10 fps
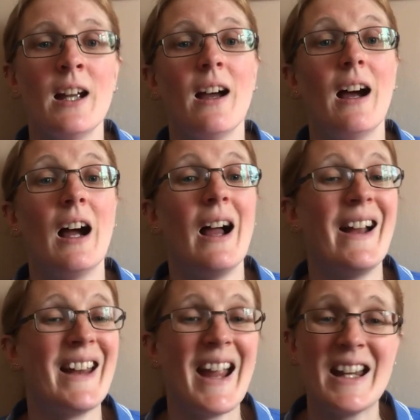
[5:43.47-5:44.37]

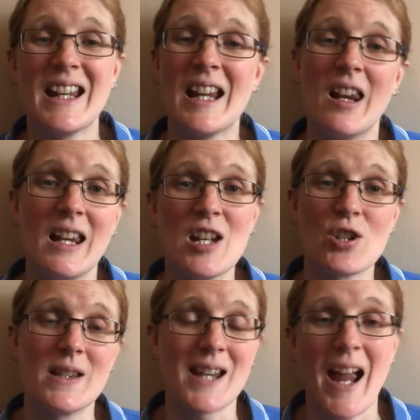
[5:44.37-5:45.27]
And any
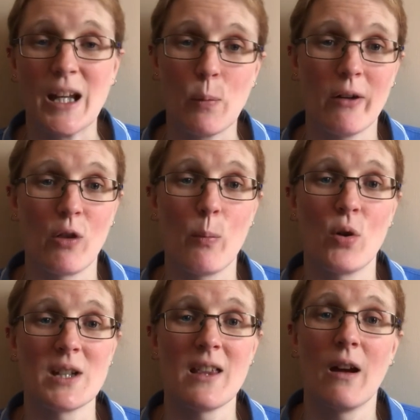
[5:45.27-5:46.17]
lesions anywhere on the
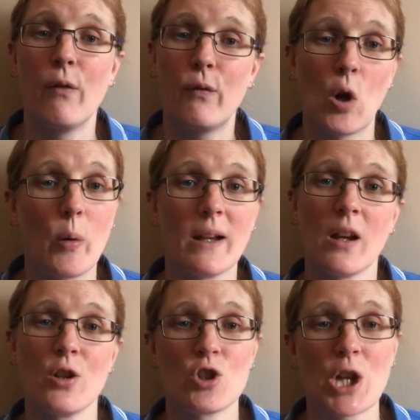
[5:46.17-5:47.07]
body that are following
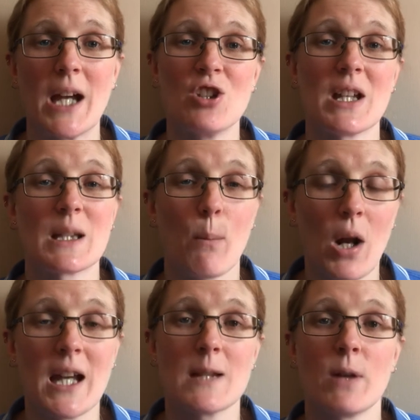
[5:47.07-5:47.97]
those changes,
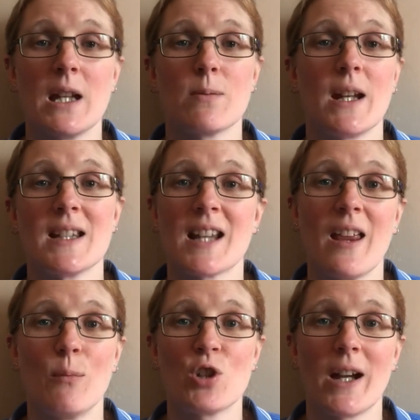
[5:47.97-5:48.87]
please get
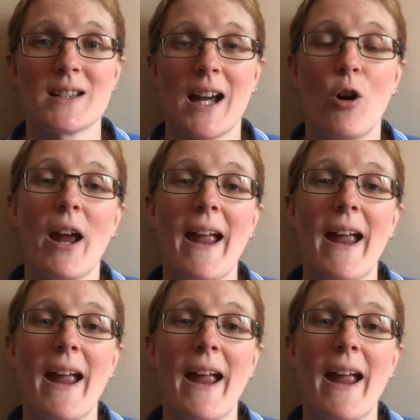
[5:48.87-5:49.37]
them checked out.